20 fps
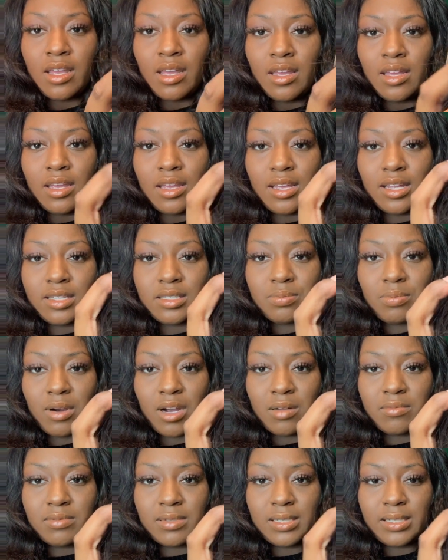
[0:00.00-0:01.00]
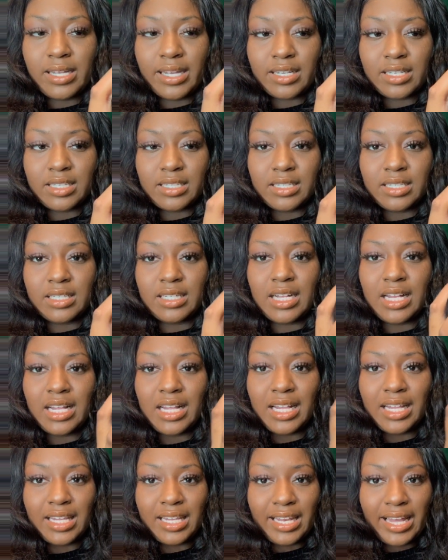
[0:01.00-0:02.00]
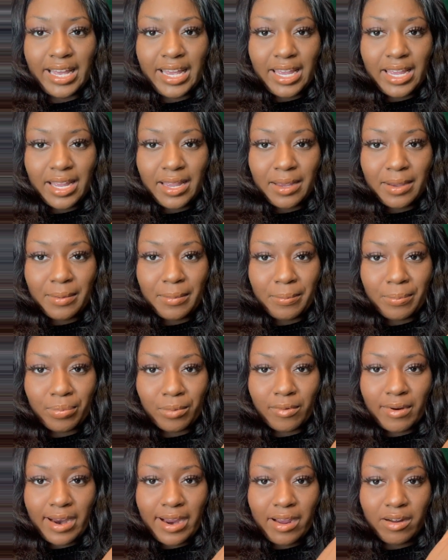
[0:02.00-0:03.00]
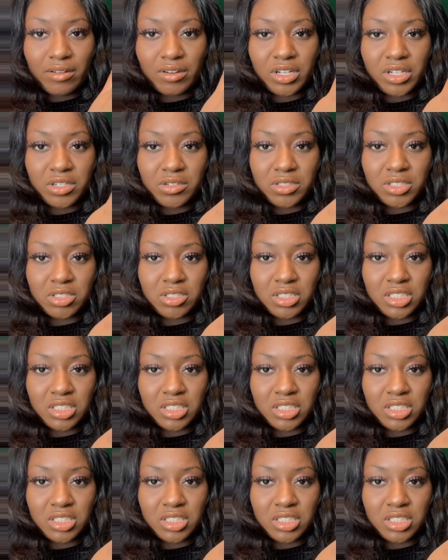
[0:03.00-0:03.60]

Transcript: It's probably like a light brown, closer to